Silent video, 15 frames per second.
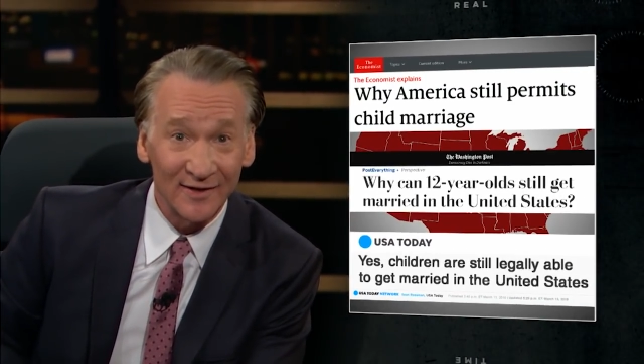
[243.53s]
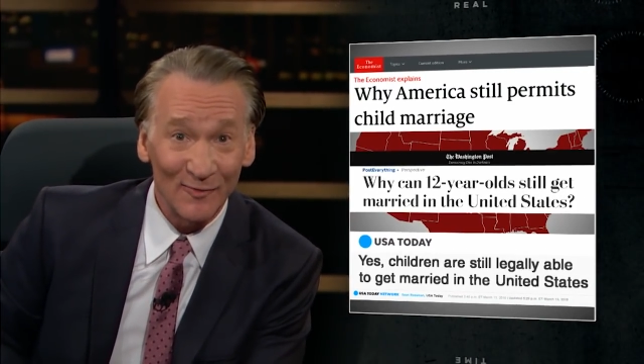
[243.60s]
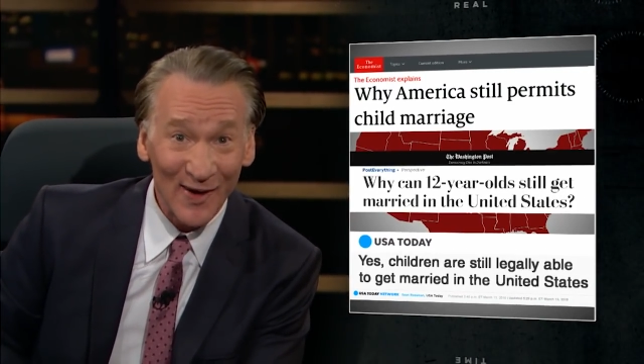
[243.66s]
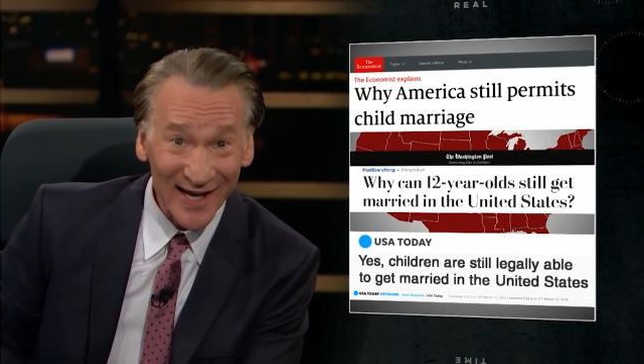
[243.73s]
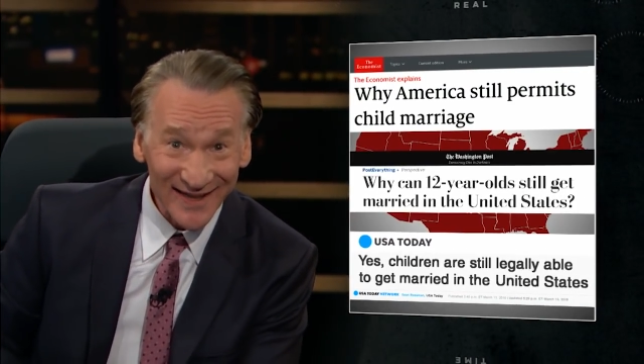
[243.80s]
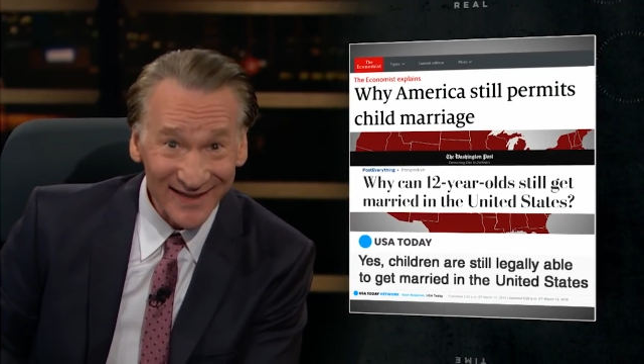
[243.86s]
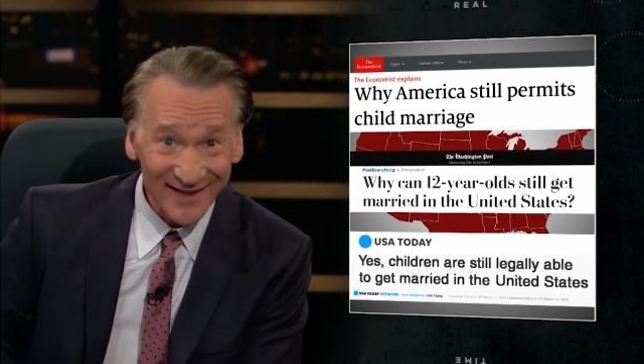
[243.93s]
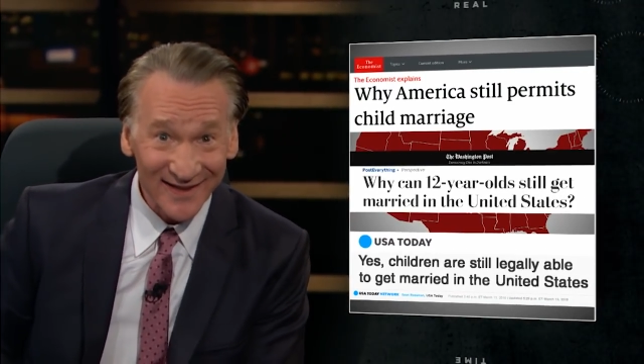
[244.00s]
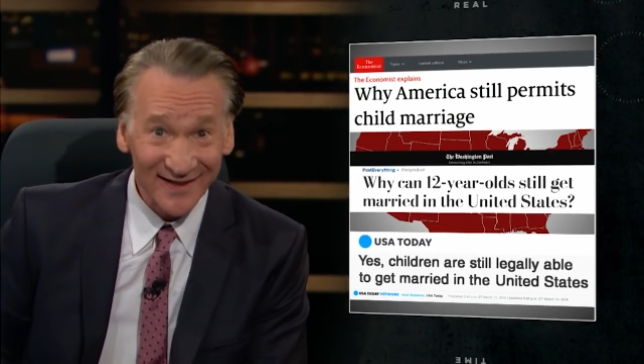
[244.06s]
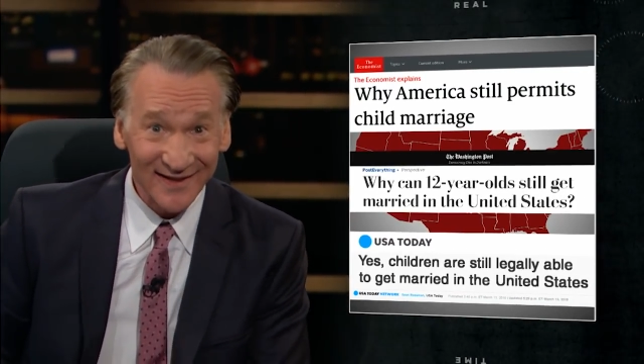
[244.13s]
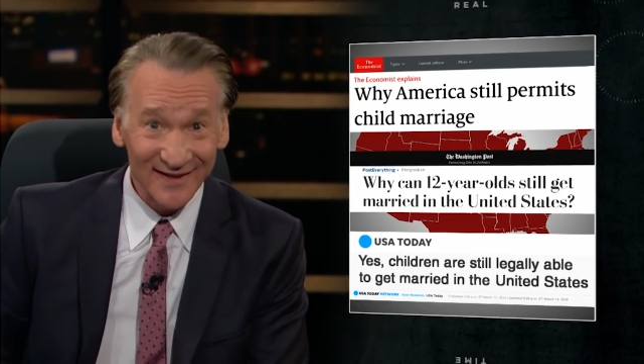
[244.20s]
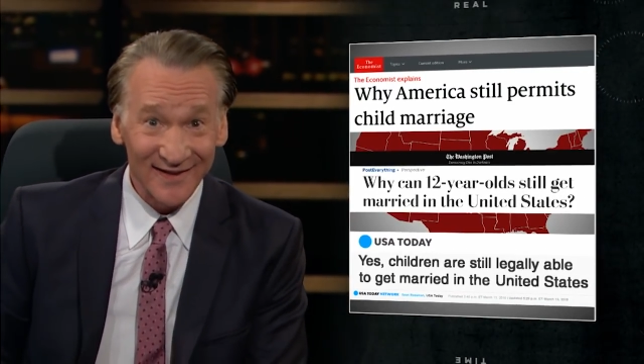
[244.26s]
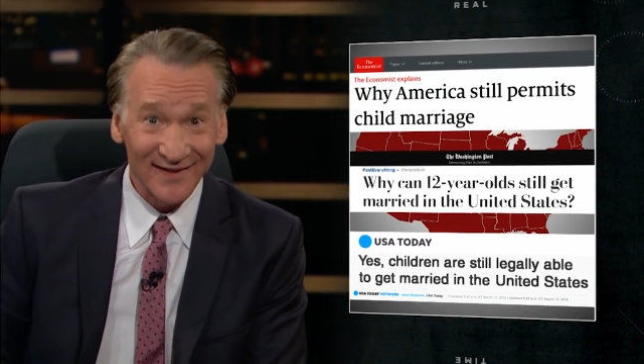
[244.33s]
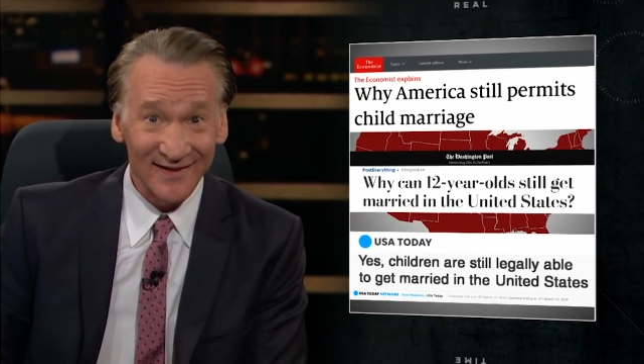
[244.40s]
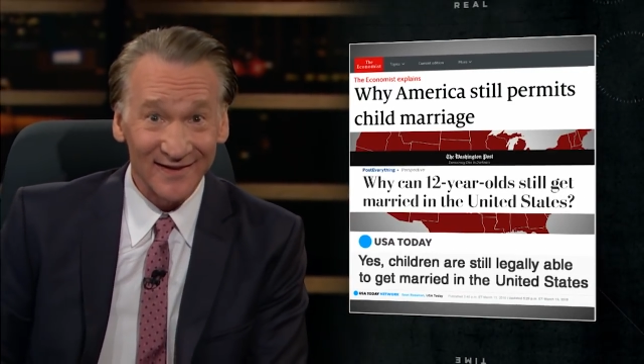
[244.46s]
What?
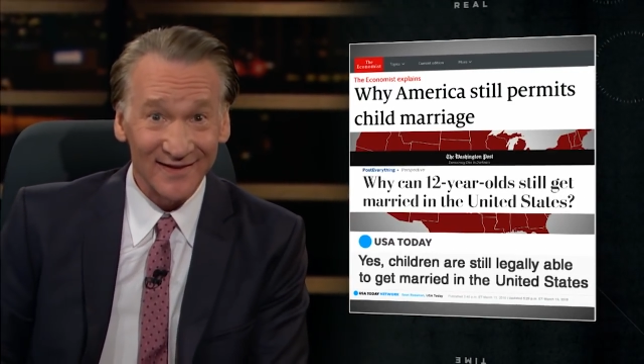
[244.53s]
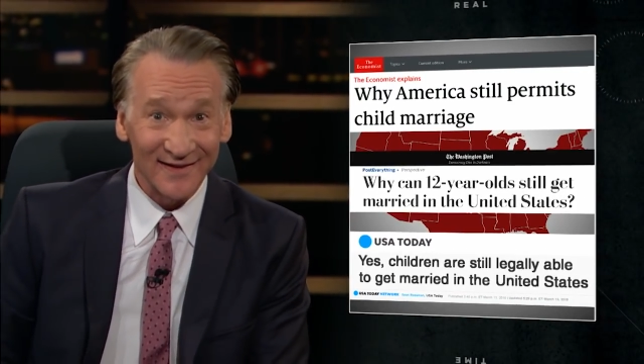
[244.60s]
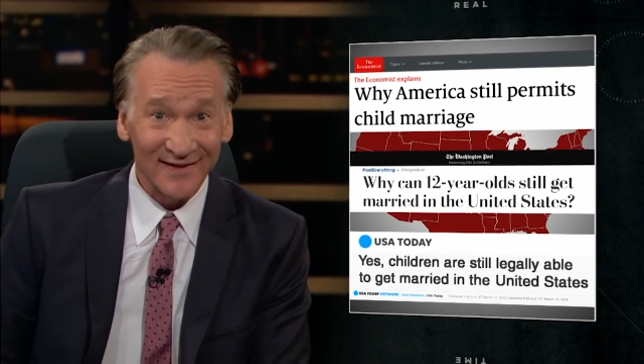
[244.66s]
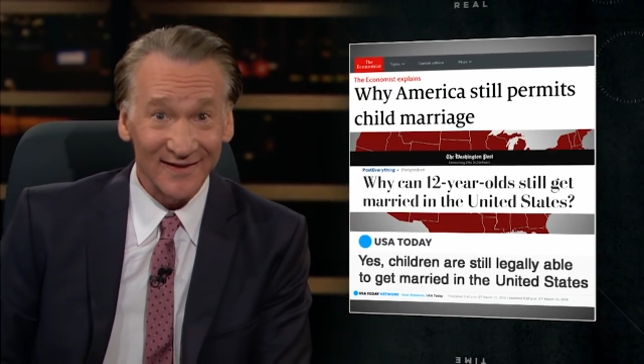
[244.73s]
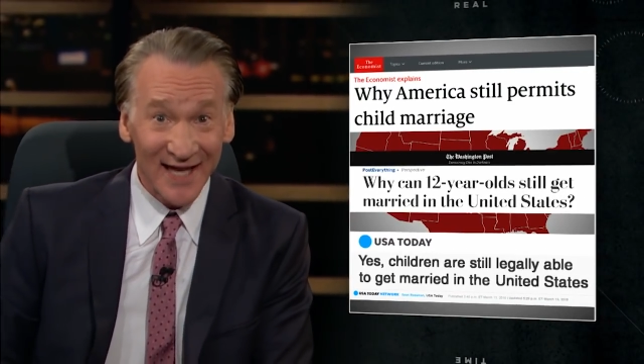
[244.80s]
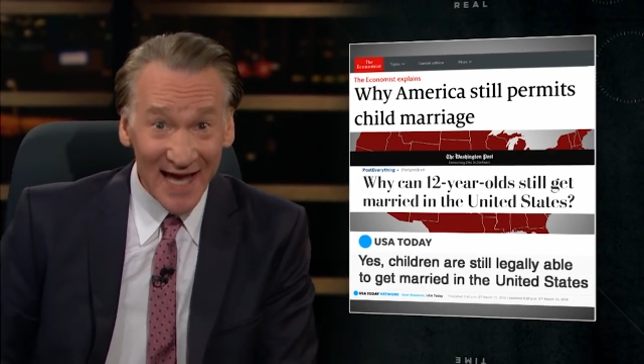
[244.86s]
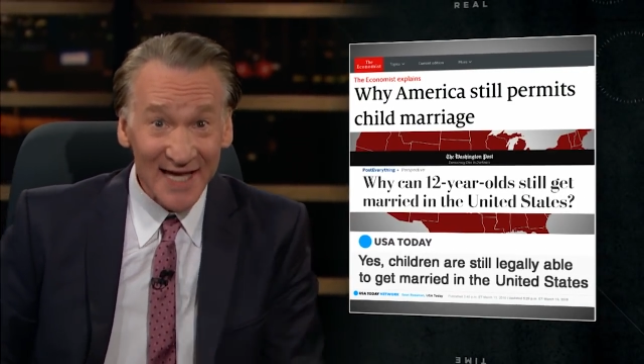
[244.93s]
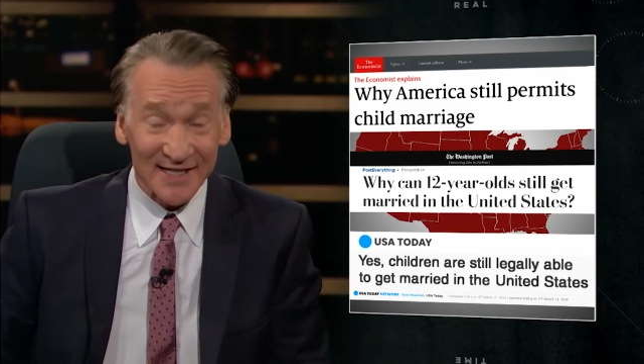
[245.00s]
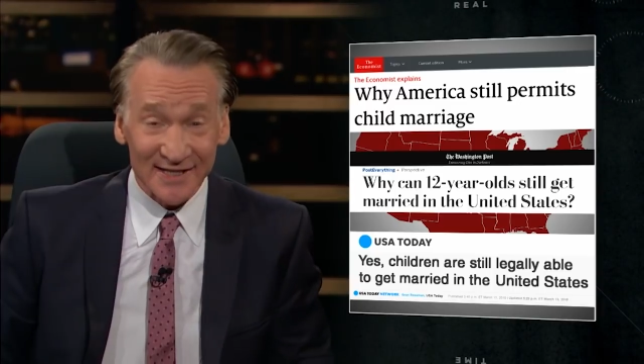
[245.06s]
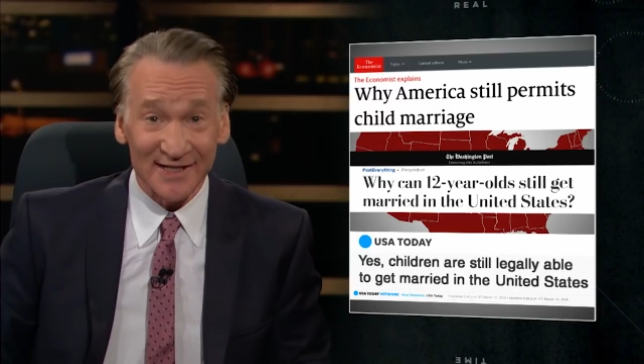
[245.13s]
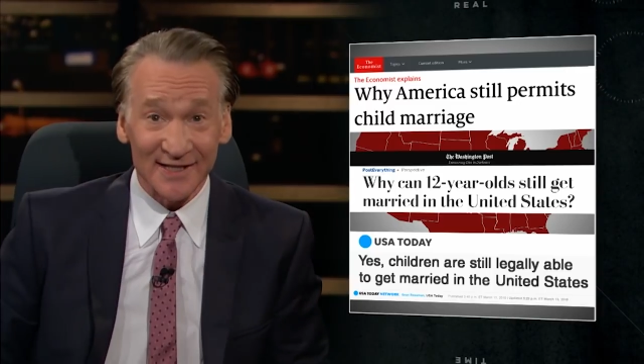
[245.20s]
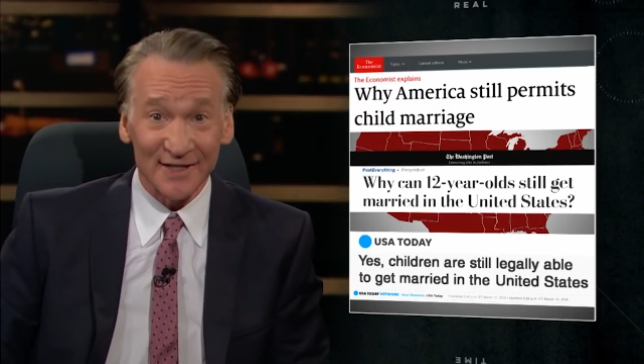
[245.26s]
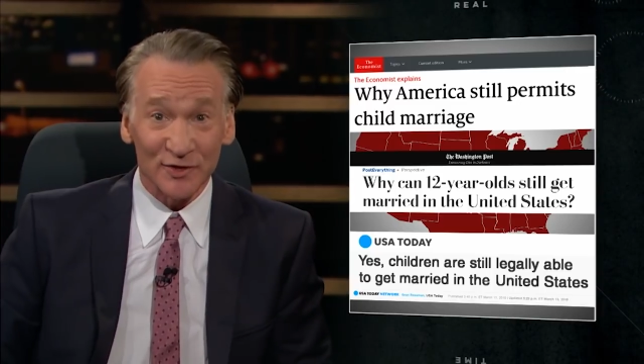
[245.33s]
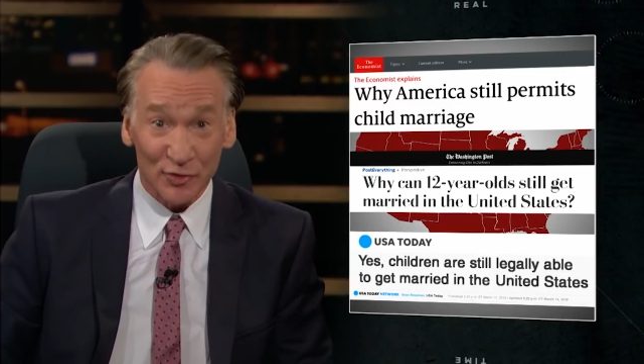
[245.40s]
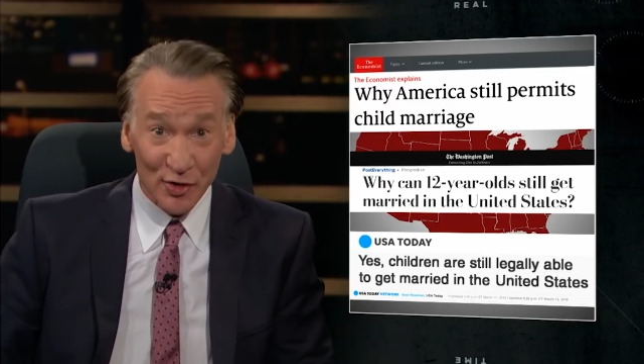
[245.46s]

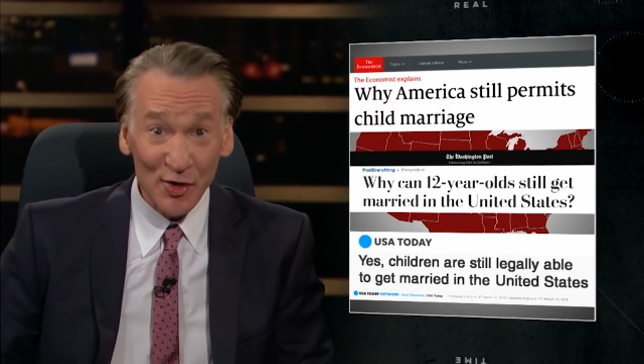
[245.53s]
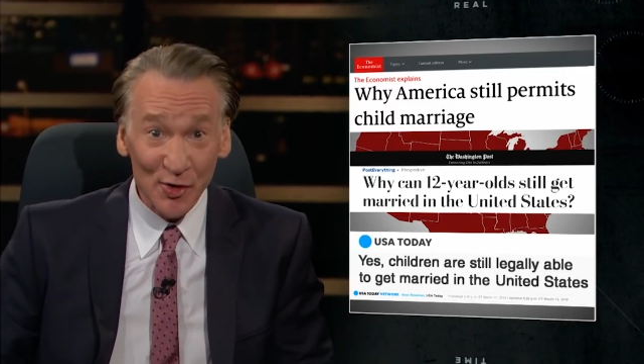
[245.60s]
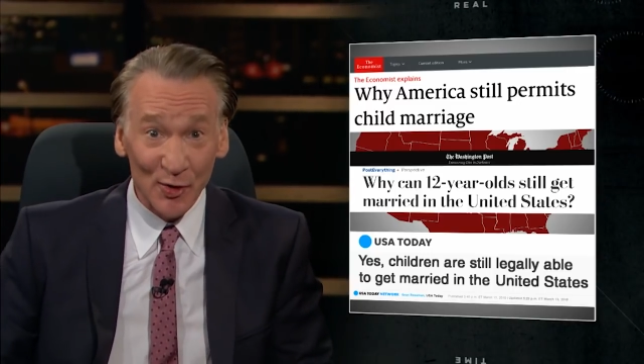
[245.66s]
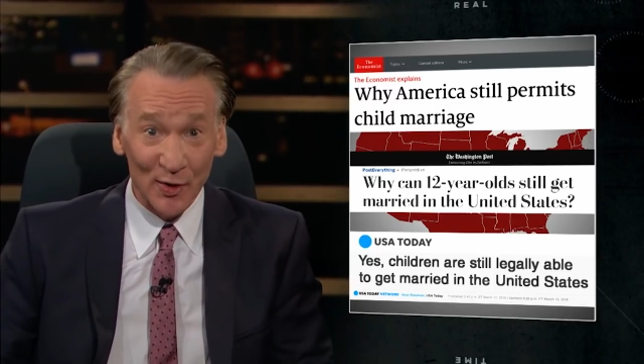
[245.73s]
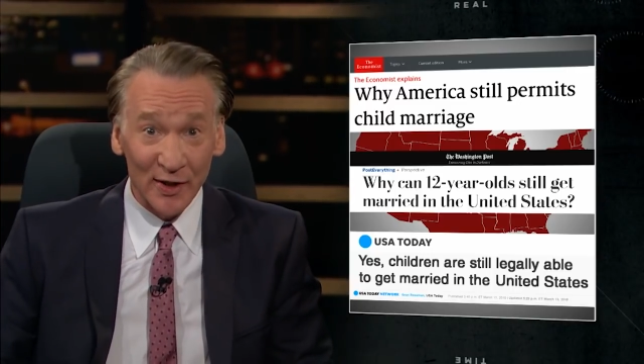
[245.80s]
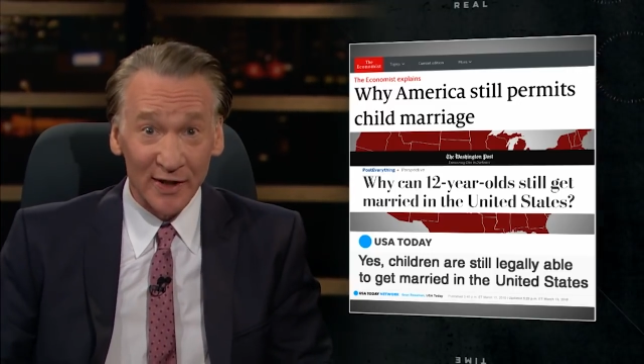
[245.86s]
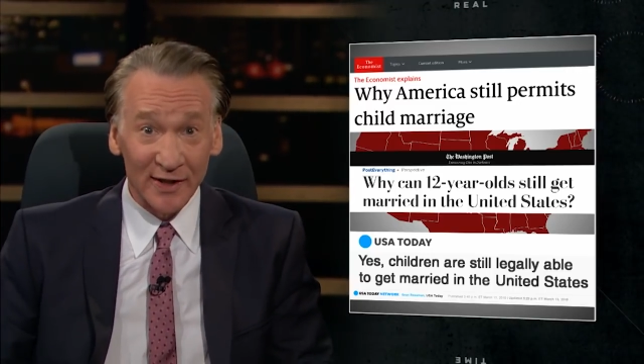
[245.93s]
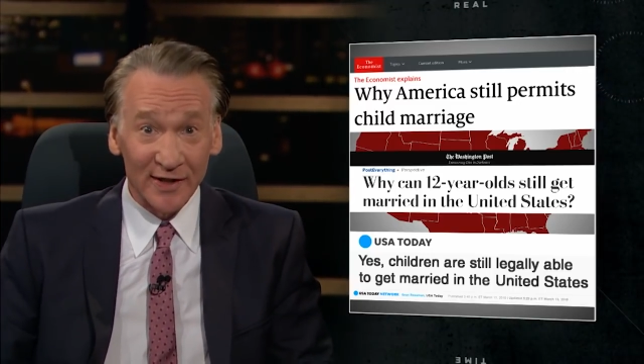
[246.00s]
Yes, true.